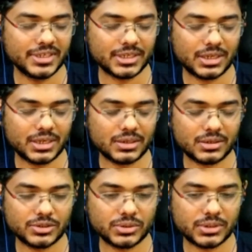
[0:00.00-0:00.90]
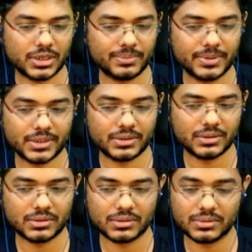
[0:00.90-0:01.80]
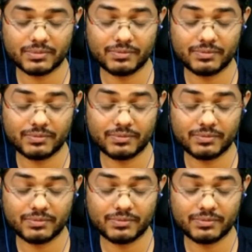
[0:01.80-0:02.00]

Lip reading: Nihal and Arjun have been